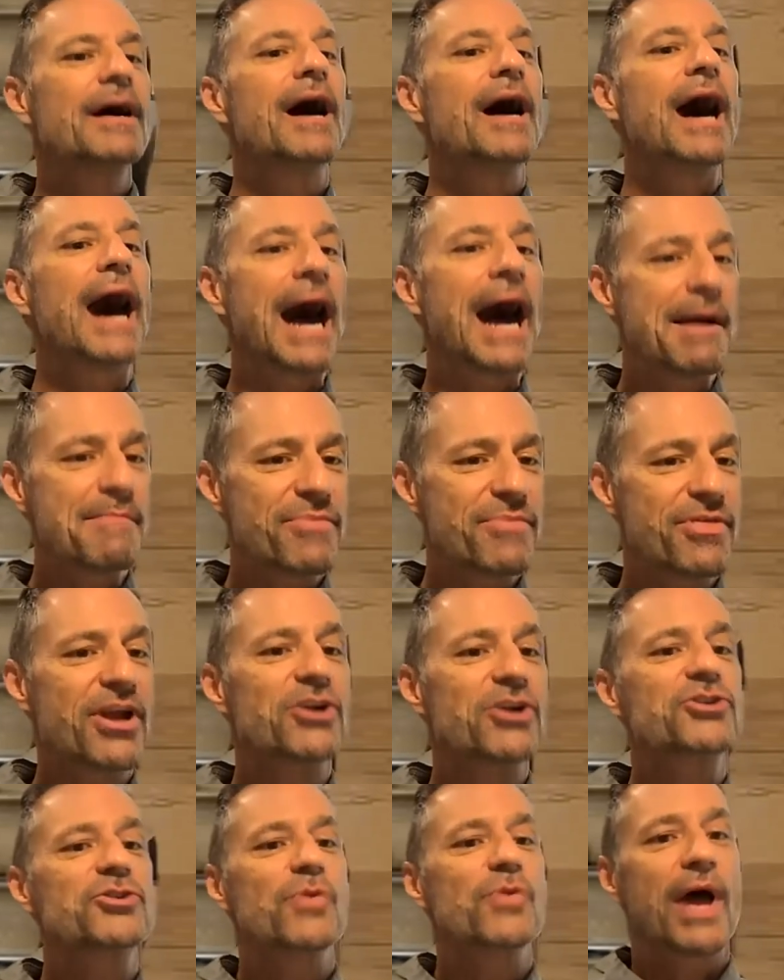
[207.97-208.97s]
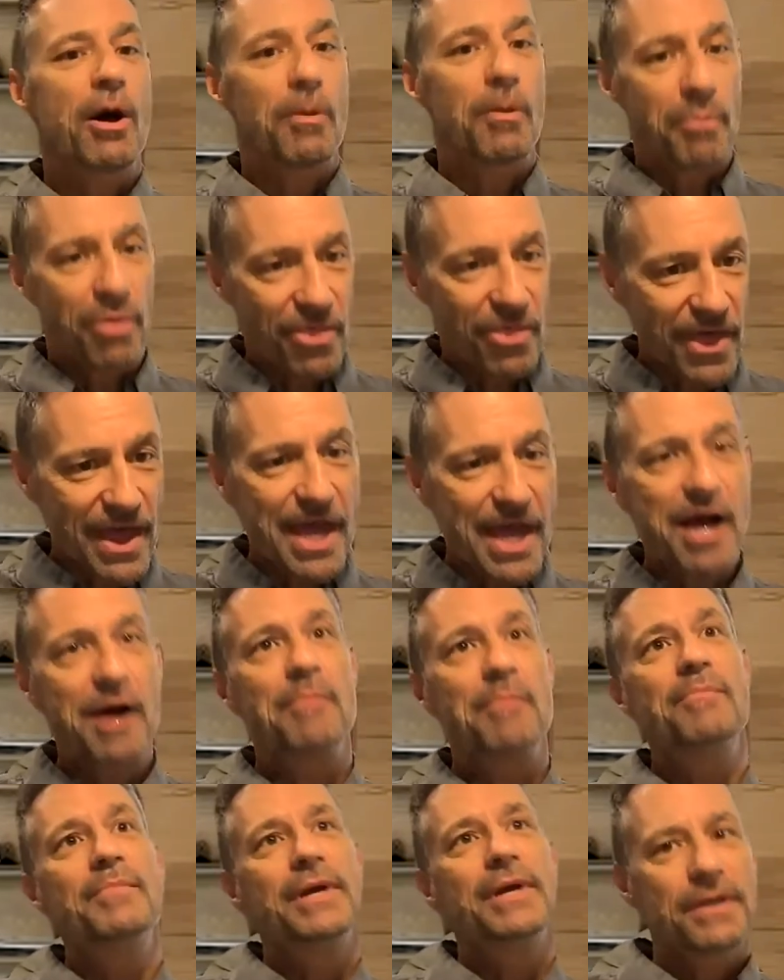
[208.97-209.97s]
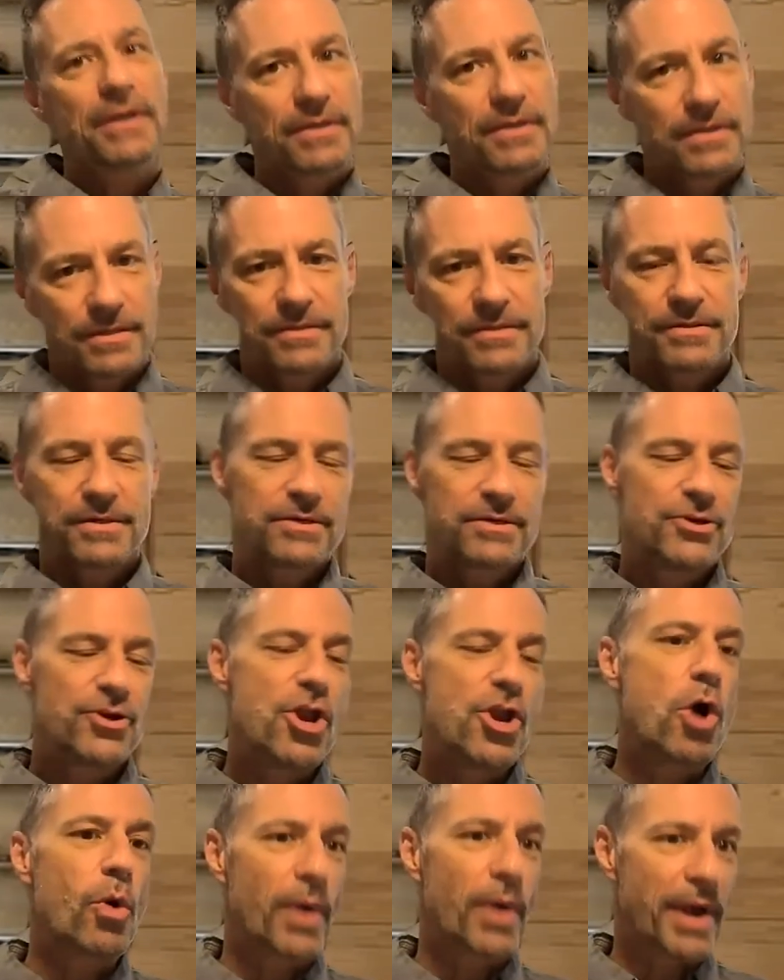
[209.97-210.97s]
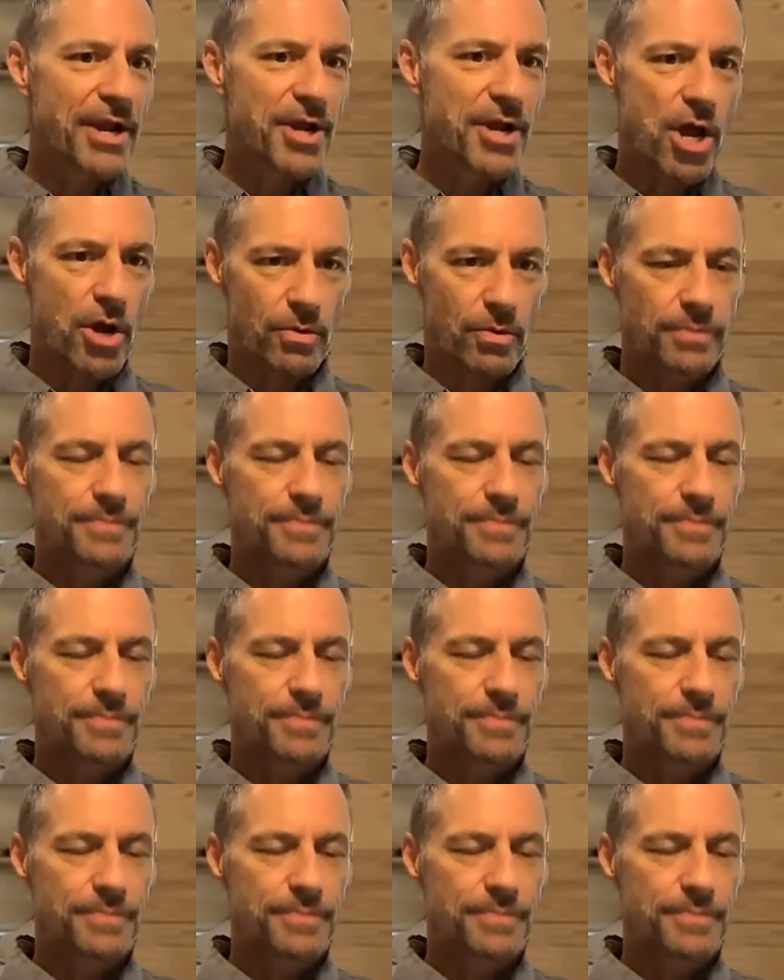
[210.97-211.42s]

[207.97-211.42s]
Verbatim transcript: I'm there to help them know what I know.